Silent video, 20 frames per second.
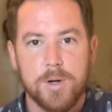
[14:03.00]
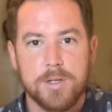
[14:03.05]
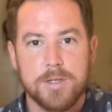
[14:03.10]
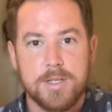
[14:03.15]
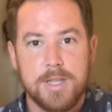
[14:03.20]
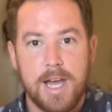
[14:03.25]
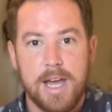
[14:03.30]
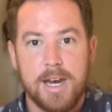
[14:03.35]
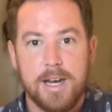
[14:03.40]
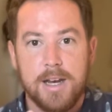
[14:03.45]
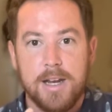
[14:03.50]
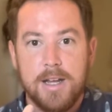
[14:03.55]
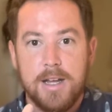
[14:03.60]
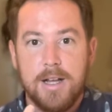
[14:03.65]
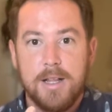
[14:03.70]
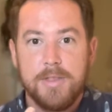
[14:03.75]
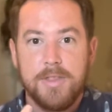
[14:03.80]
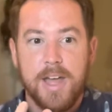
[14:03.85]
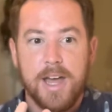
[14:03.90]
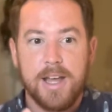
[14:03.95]
that
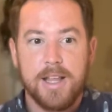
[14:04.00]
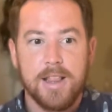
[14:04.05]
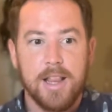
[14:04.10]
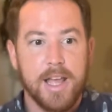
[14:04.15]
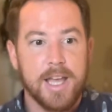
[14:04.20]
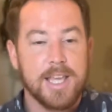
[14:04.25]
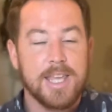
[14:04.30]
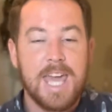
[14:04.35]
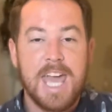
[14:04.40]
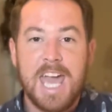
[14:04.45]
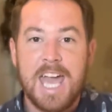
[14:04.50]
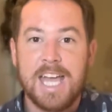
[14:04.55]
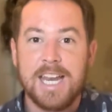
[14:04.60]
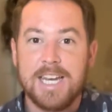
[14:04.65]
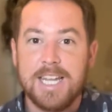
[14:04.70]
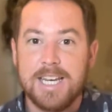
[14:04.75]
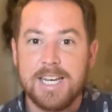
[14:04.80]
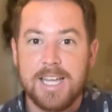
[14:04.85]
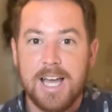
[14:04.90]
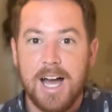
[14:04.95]
like
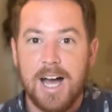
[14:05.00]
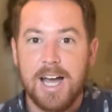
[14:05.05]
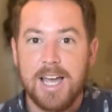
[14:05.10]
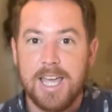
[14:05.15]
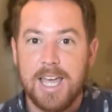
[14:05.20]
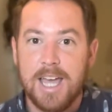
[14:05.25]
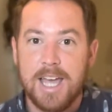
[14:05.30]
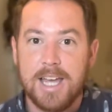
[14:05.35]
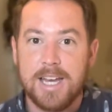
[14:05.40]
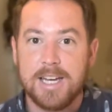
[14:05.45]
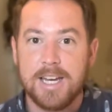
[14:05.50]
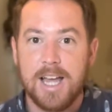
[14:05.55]
candied cayenne